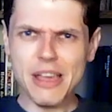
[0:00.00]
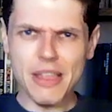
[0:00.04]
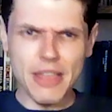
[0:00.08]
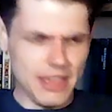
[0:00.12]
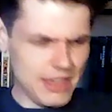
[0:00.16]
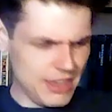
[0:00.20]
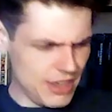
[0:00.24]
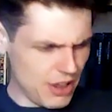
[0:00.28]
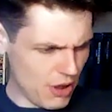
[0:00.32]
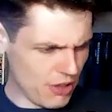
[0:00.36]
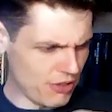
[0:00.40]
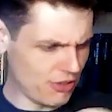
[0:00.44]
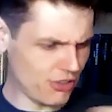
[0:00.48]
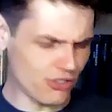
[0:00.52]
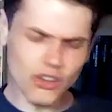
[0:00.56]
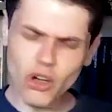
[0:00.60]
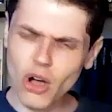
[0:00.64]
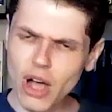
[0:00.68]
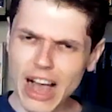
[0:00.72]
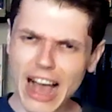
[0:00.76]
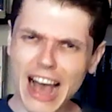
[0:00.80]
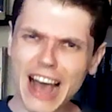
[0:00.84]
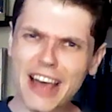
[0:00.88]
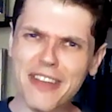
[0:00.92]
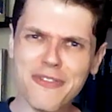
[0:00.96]
it's so
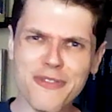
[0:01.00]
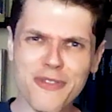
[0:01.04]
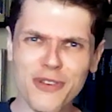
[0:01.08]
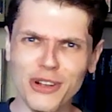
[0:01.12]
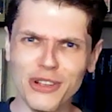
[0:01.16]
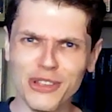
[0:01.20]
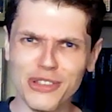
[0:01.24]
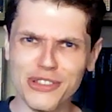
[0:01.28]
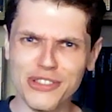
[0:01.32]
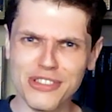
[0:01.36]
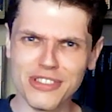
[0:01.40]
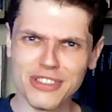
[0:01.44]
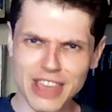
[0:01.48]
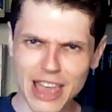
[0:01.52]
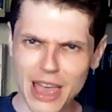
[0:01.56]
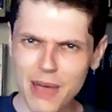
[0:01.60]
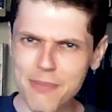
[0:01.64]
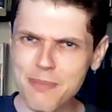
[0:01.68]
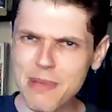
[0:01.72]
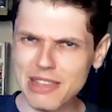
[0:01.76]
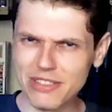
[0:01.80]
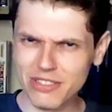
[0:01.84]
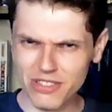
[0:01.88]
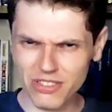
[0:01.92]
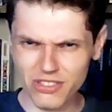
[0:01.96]
hard for us as game
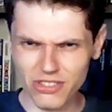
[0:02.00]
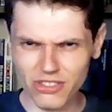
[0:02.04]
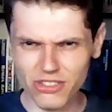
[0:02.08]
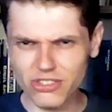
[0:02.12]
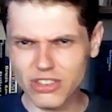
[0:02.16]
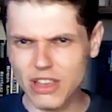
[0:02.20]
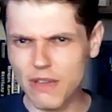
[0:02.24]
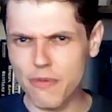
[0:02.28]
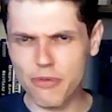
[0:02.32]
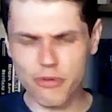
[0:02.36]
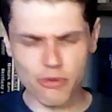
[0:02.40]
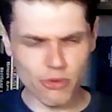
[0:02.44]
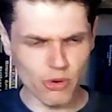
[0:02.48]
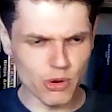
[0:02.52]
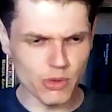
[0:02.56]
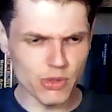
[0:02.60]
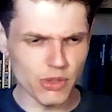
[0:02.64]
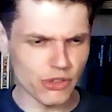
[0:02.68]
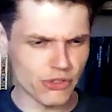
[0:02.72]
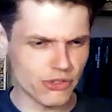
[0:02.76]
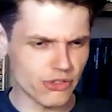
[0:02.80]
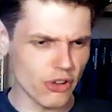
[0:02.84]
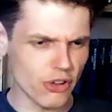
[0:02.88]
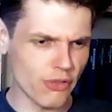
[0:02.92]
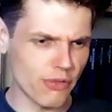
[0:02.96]
masters to sift through the
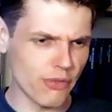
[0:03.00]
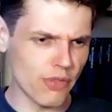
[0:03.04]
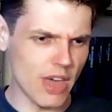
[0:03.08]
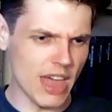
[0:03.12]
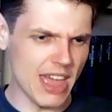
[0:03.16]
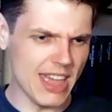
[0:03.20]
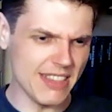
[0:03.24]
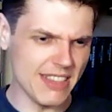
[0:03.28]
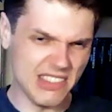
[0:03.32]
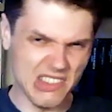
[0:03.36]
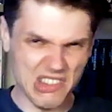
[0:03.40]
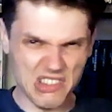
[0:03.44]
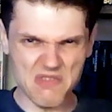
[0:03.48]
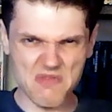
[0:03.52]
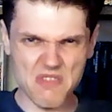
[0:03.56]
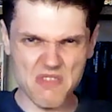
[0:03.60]
stuff that is